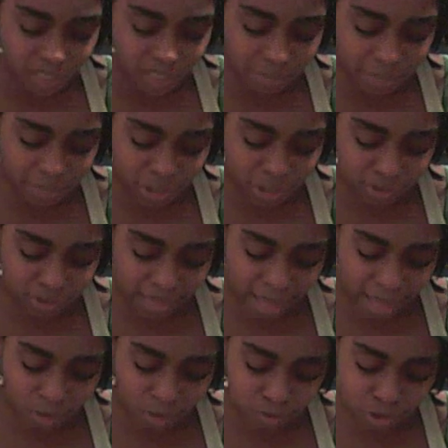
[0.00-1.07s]
it measures
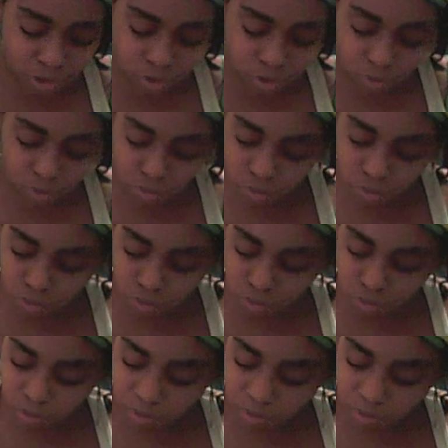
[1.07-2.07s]
out to